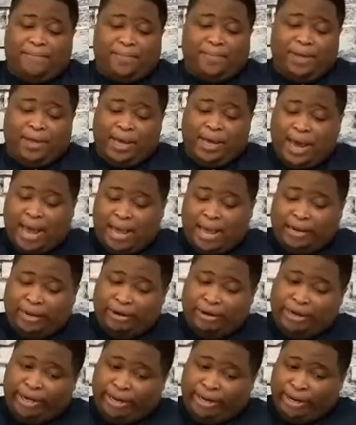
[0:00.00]
but he got a
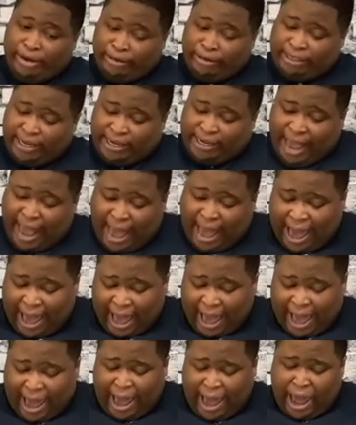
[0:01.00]
little good news
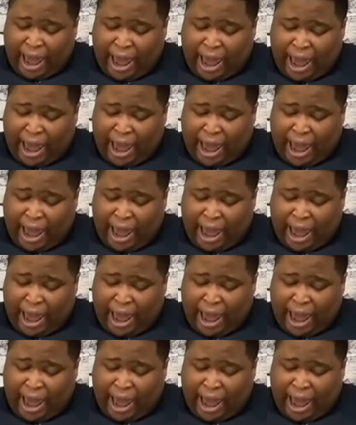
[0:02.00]
today.